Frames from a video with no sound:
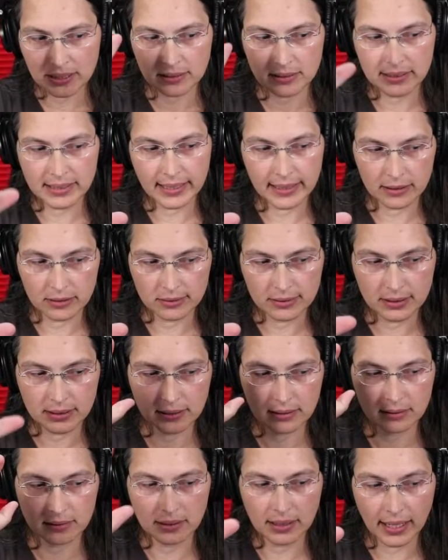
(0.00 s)
down,
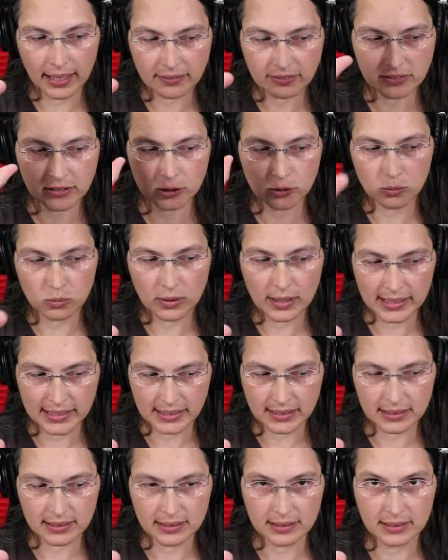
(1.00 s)
left,
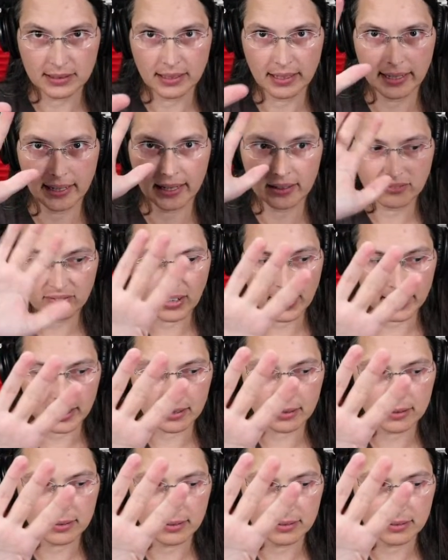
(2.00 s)
right, and fire.